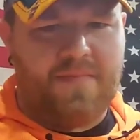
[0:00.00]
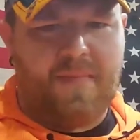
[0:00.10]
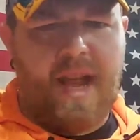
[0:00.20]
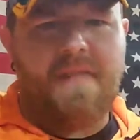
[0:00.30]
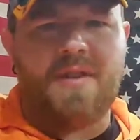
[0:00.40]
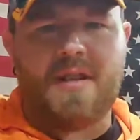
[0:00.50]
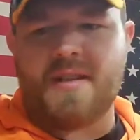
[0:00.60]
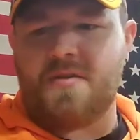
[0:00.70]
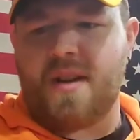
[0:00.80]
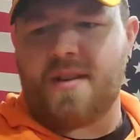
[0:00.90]
Average
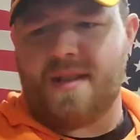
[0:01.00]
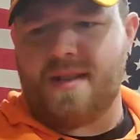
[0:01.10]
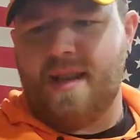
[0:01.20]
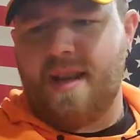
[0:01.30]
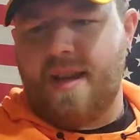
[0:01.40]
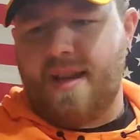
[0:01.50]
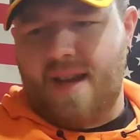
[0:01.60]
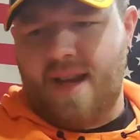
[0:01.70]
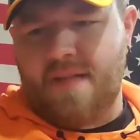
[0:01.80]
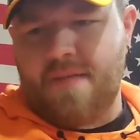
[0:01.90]
construction.
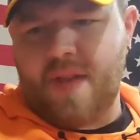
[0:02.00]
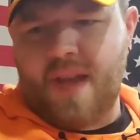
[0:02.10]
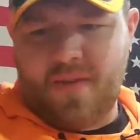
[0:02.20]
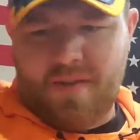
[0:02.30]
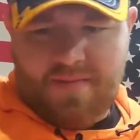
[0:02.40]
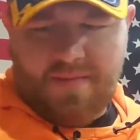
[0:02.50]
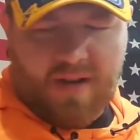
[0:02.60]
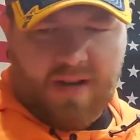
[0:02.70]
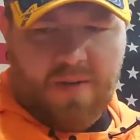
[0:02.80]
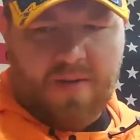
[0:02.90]
Flavor, we're
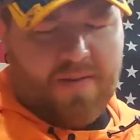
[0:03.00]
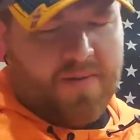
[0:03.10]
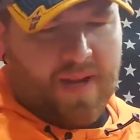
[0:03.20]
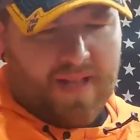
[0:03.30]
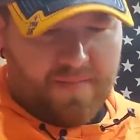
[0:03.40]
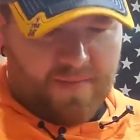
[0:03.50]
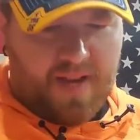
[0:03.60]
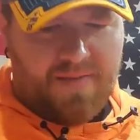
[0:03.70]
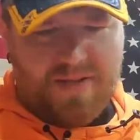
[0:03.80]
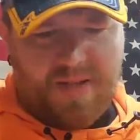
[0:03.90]
going to go with a 3 on the
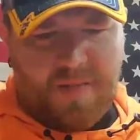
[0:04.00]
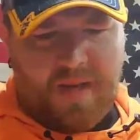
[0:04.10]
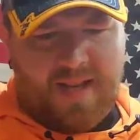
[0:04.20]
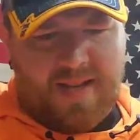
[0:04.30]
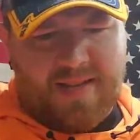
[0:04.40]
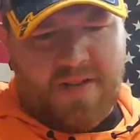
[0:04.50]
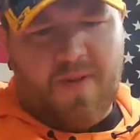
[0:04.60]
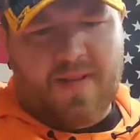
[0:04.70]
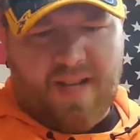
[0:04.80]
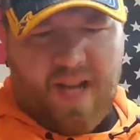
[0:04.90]
flavor just because there
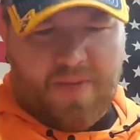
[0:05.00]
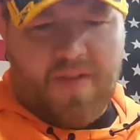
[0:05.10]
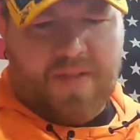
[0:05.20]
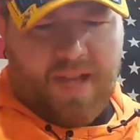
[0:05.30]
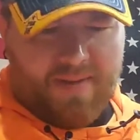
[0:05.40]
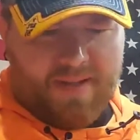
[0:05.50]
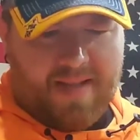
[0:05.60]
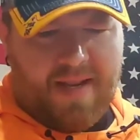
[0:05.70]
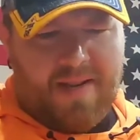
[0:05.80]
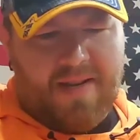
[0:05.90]
was a couple of flavors in
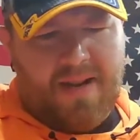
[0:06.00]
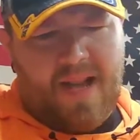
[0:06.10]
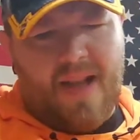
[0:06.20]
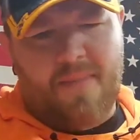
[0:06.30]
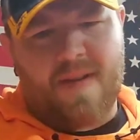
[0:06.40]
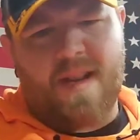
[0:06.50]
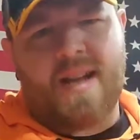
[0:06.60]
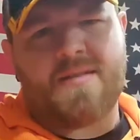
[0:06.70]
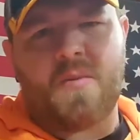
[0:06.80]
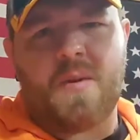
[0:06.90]
there, but
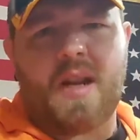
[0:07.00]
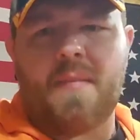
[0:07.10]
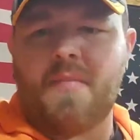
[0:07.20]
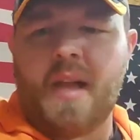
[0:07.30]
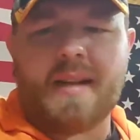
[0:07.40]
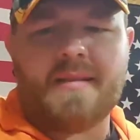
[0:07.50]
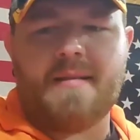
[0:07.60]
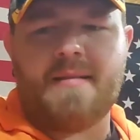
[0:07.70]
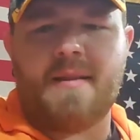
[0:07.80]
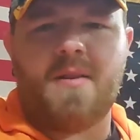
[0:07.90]
not super complex,
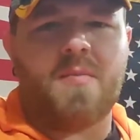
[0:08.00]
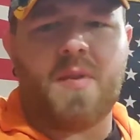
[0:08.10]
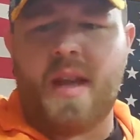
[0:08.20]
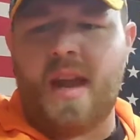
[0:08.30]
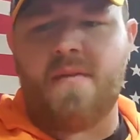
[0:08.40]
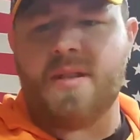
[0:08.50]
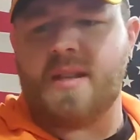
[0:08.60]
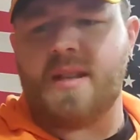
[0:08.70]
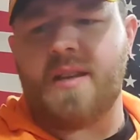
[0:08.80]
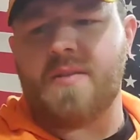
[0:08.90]
so pretty average on
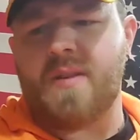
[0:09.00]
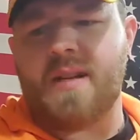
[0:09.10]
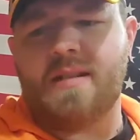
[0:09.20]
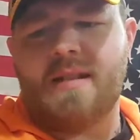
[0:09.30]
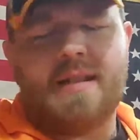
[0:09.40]
that as well.